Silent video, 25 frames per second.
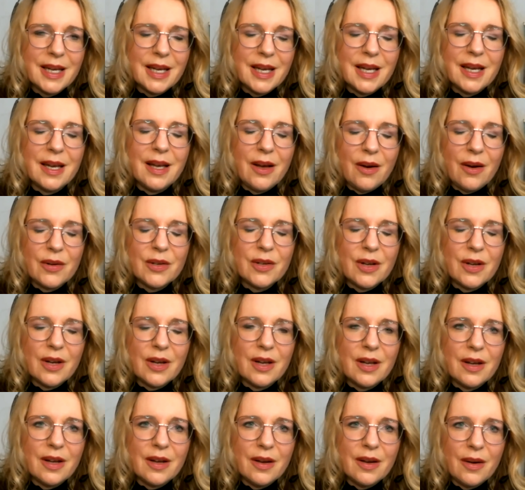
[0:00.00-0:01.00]
on
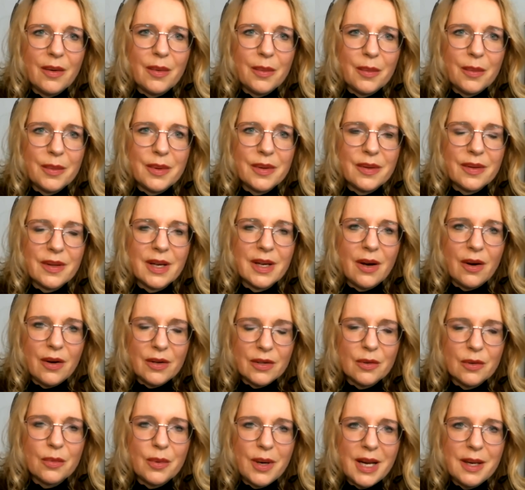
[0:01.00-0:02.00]

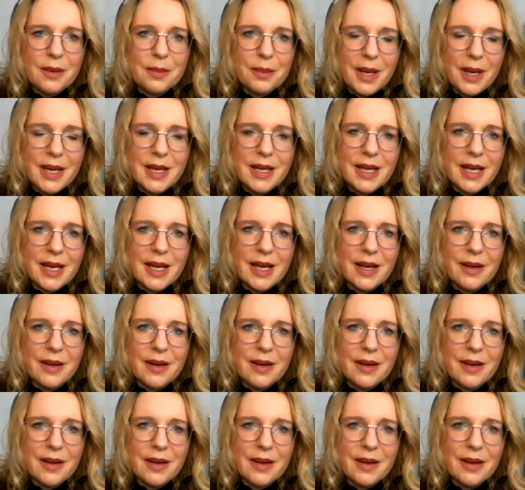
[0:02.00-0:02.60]
a railway,